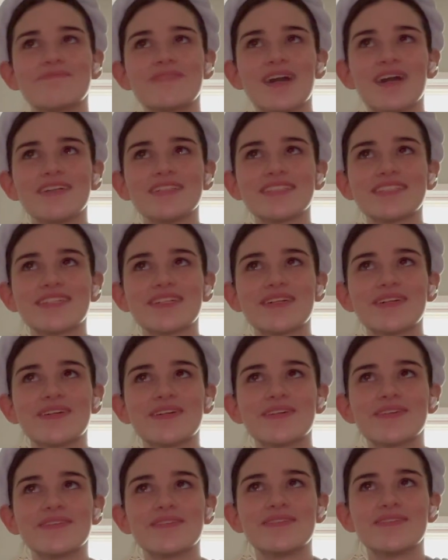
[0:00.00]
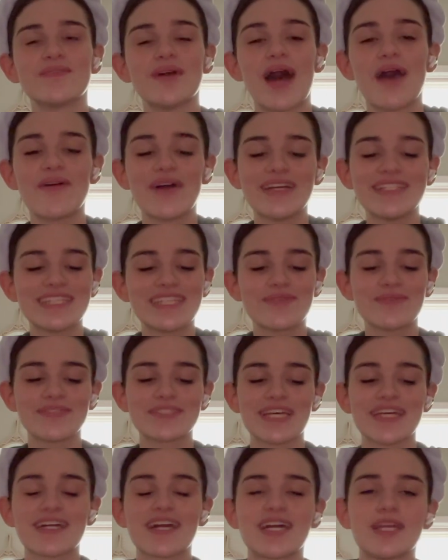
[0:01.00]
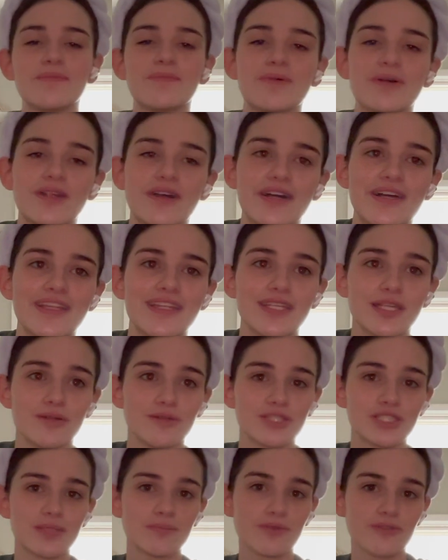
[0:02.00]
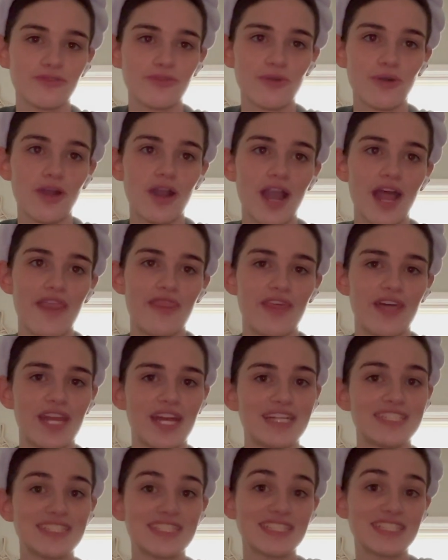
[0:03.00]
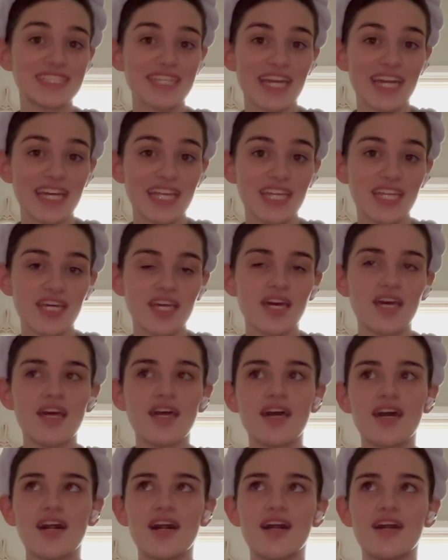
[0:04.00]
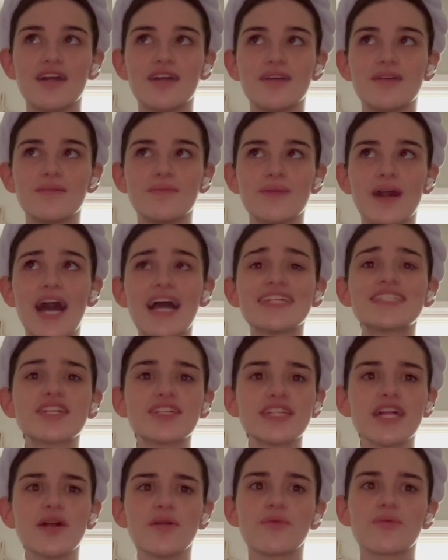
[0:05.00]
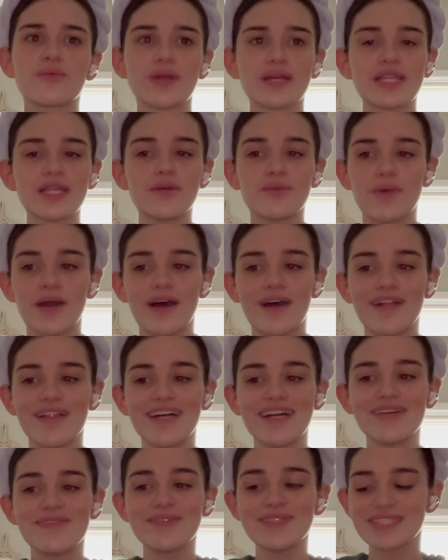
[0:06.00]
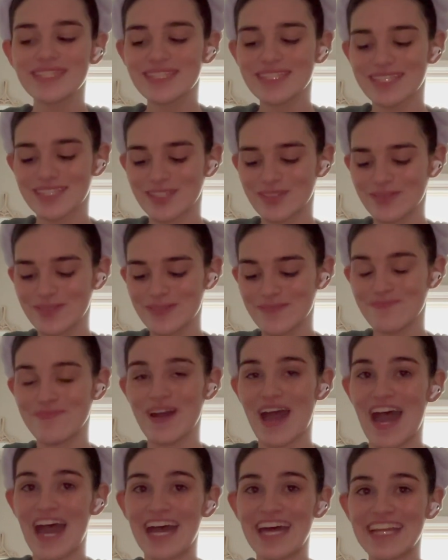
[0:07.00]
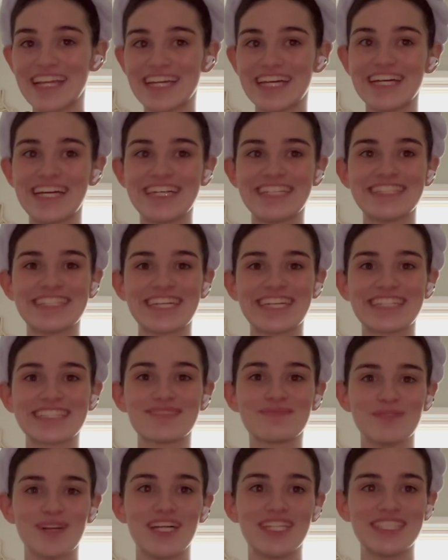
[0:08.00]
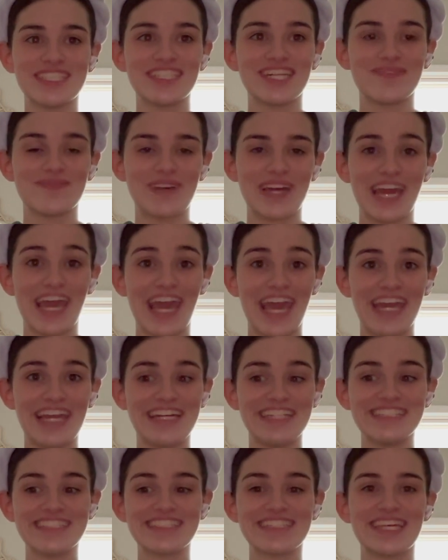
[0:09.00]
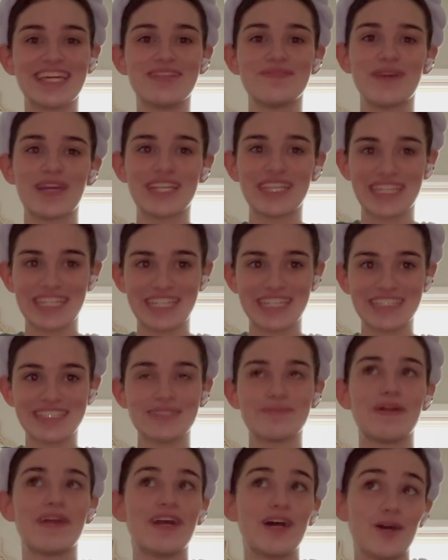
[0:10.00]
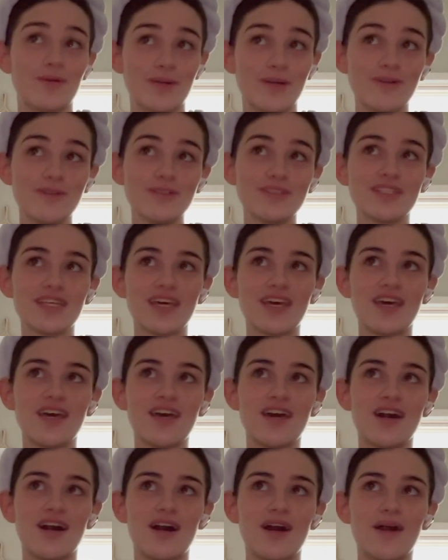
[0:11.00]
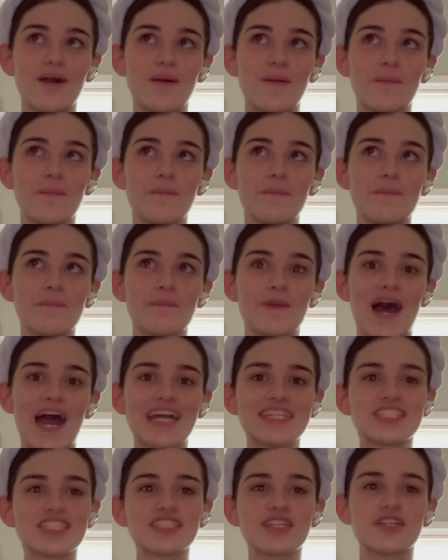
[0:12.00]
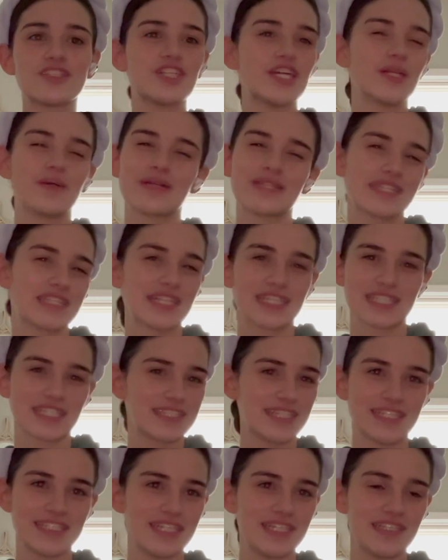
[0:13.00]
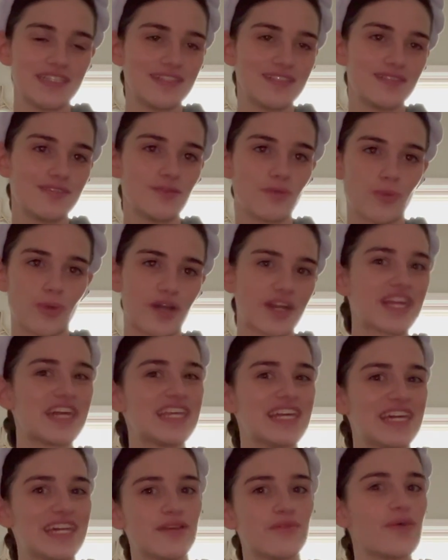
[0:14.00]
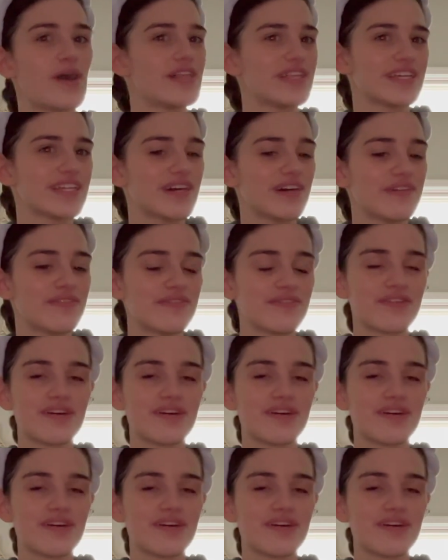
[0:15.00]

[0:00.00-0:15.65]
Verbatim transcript: also how i did it was i kind of put on lotion before and then i did the tan um, I turned out really well. It was a little bit bad and like splotchy on my hands and my knees and my elbows. Um, but I just genuinely think that's because I didn't work it in well enough.